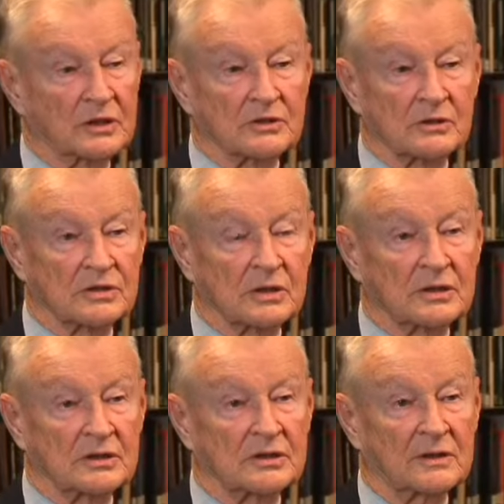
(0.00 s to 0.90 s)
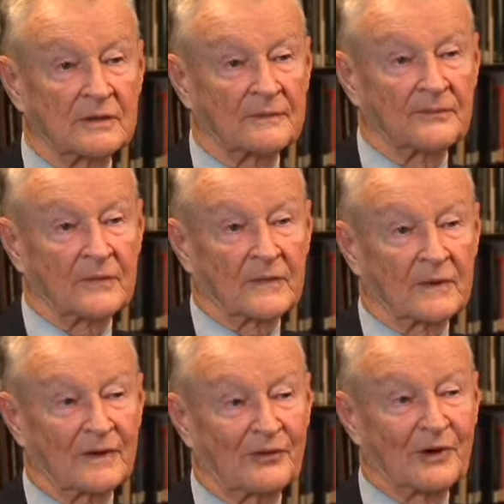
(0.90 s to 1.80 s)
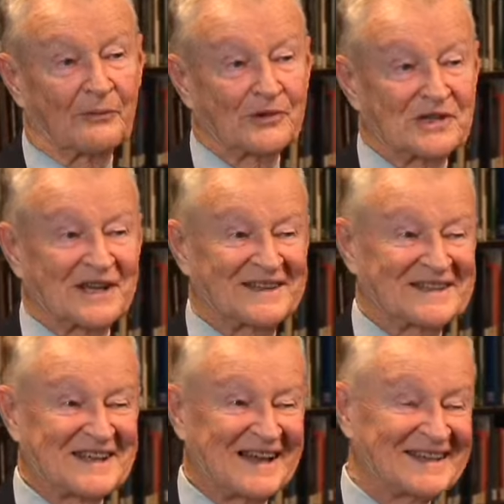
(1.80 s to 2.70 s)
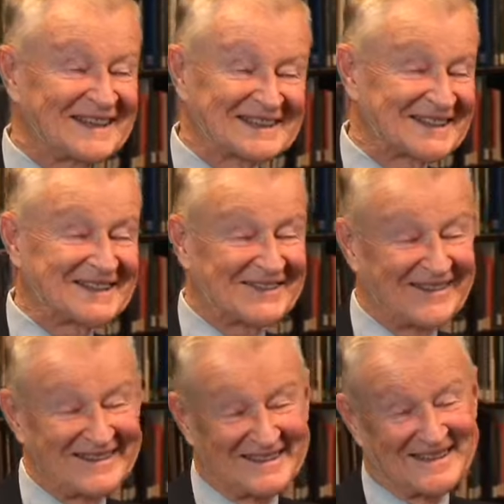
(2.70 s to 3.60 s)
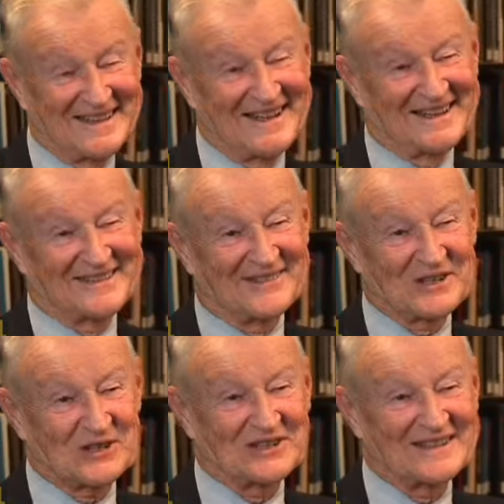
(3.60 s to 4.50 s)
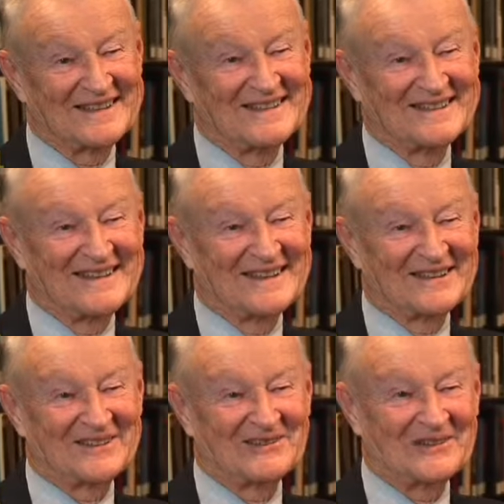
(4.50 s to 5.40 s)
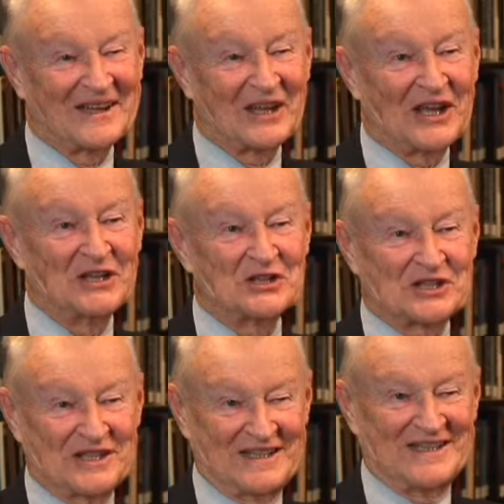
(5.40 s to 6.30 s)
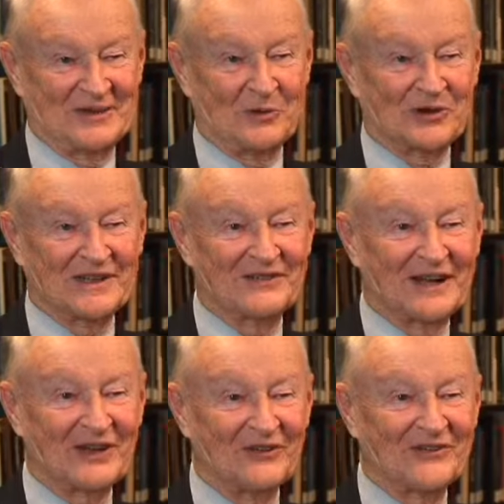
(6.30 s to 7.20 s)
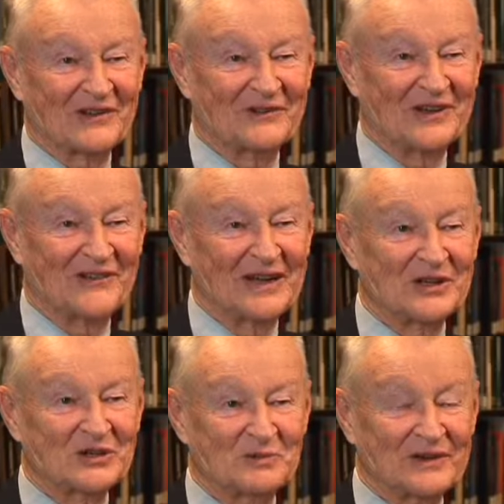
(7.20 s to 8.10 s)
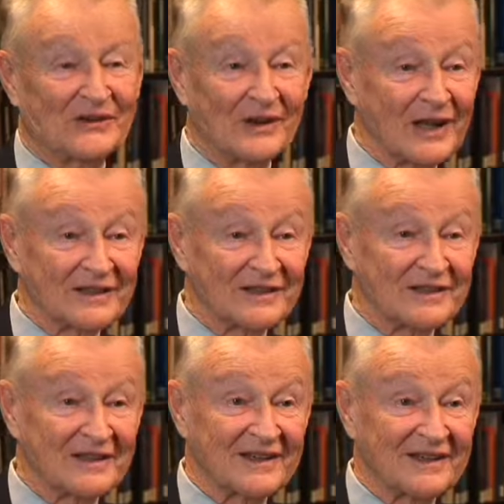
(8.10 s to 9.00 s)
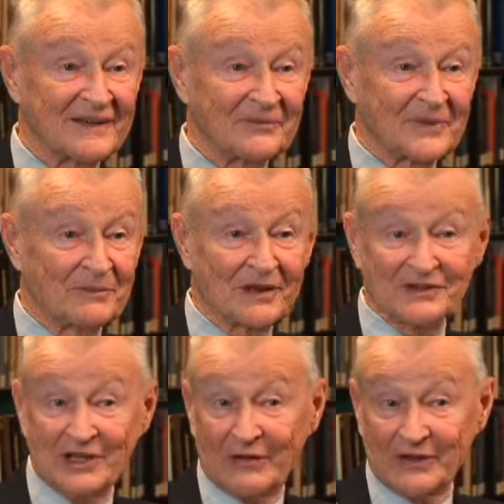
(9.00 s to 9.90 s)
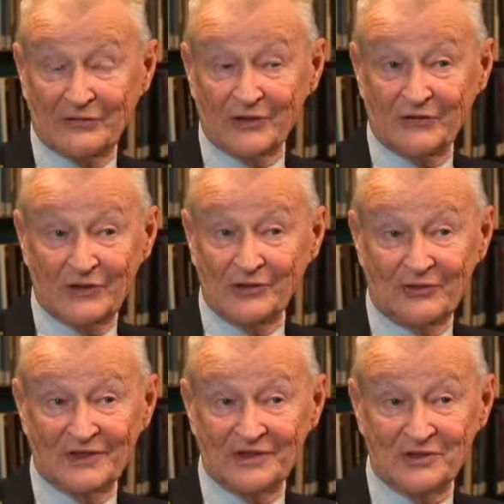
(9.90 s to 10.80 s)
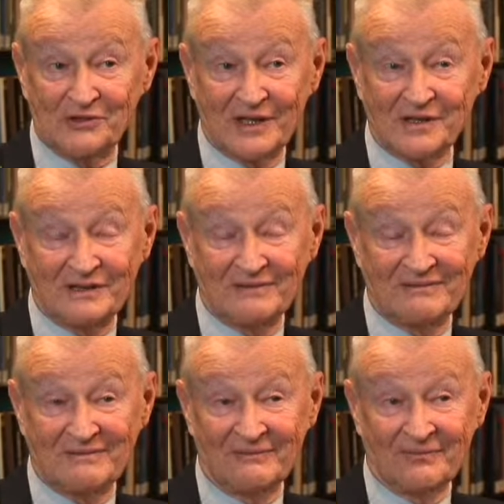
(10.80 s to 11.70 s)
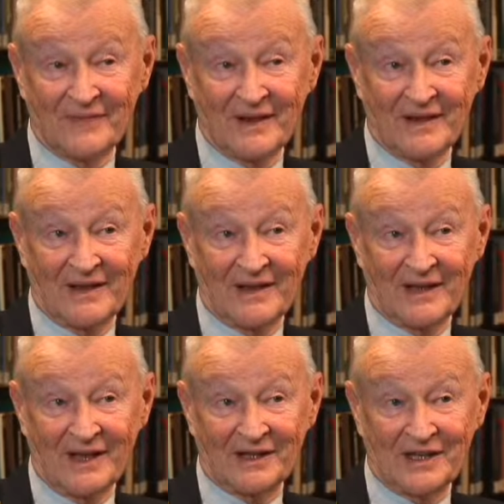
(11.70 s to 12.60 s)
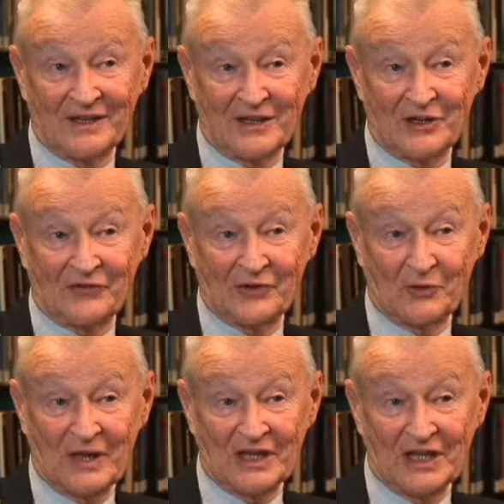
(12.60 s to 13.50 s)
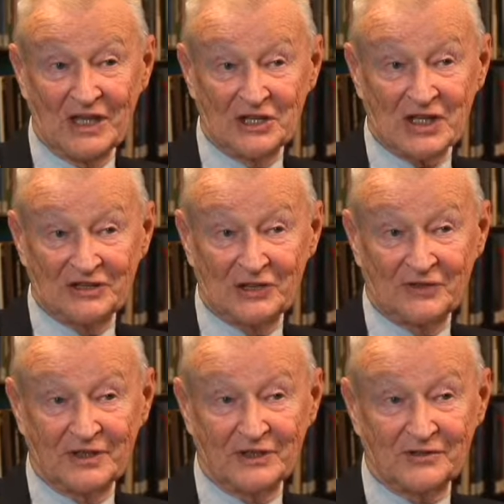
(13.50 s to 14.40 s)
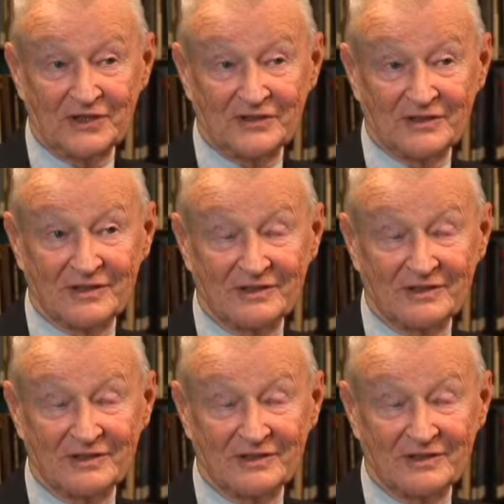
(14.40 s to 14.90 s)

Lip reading: Russia or China. We're pushing the Chinese and the Russians to engage in a more direct conflict with the Iranians, but they're reluctant because they have a different view of the situation. And in a different way, each has different interests.